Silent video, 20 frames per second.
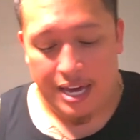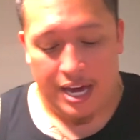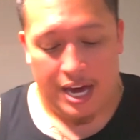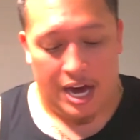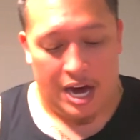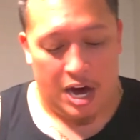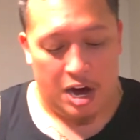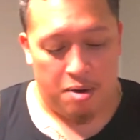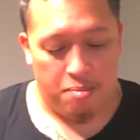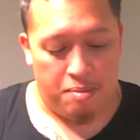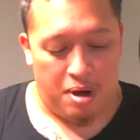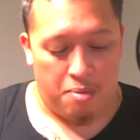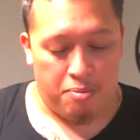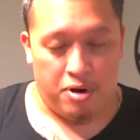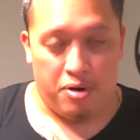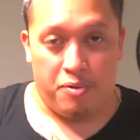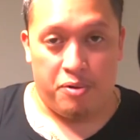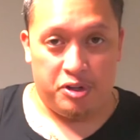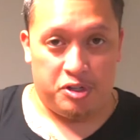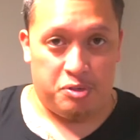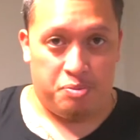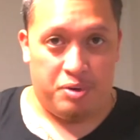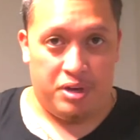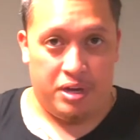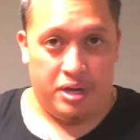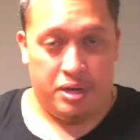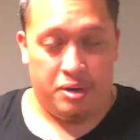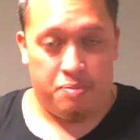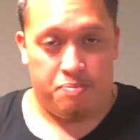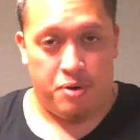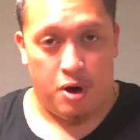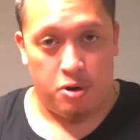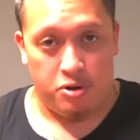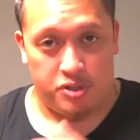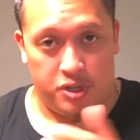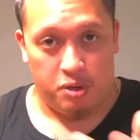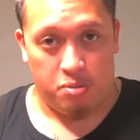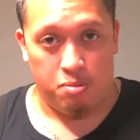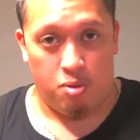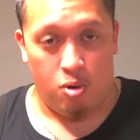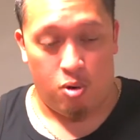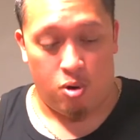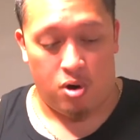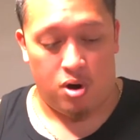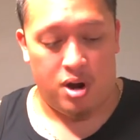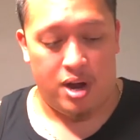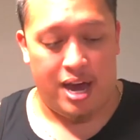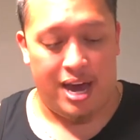I'm going to be posting more